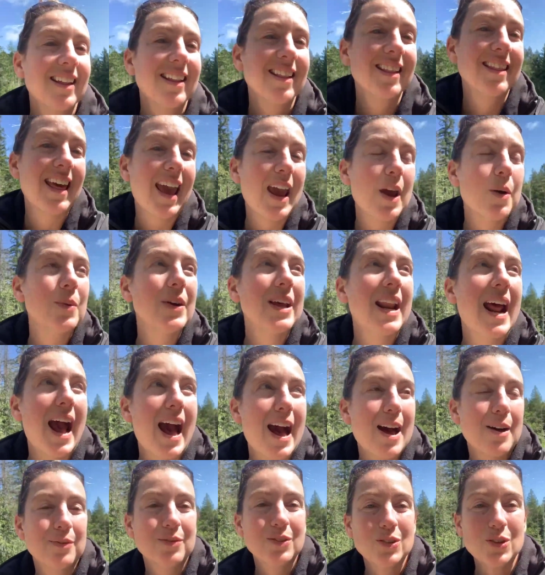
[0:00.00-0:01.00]
they would
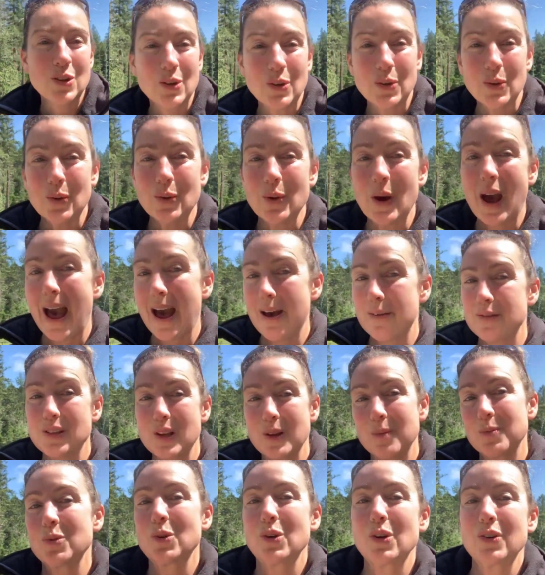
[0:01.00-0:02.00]
have to have
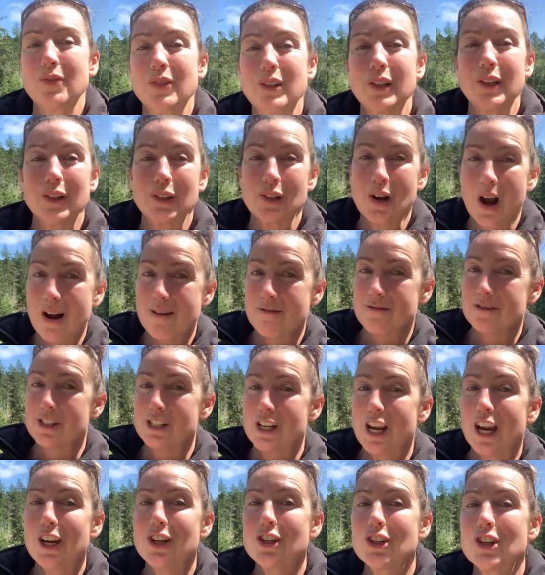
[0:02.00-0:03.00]
some sort of a little
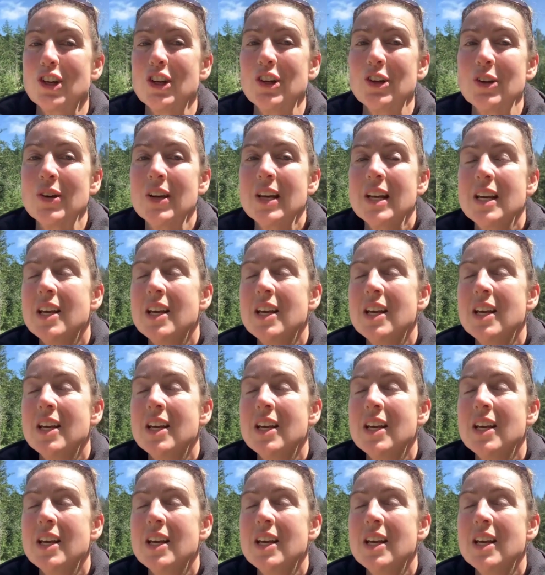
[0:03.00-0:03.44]
confrontation